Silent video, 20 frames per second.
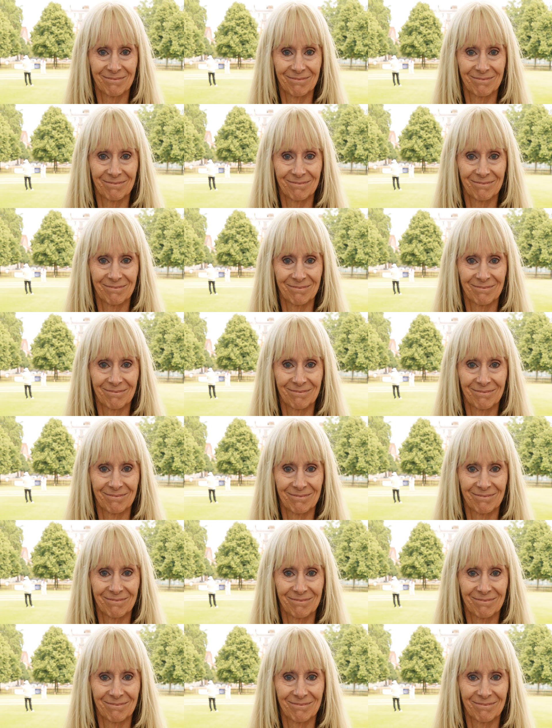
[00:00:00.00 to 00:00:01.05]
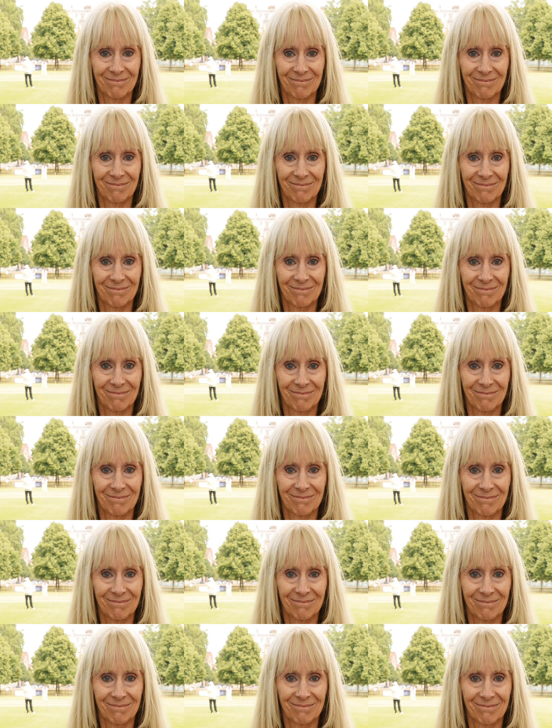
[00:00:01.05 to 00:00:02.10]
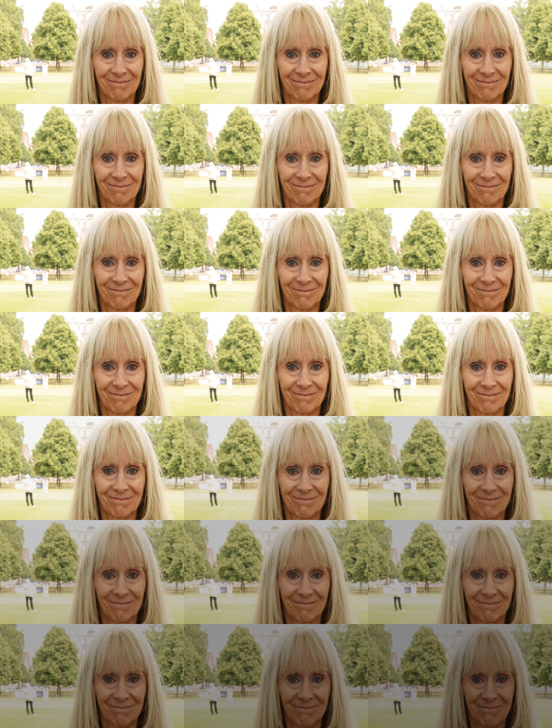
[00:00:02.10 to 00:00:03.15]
[no speech]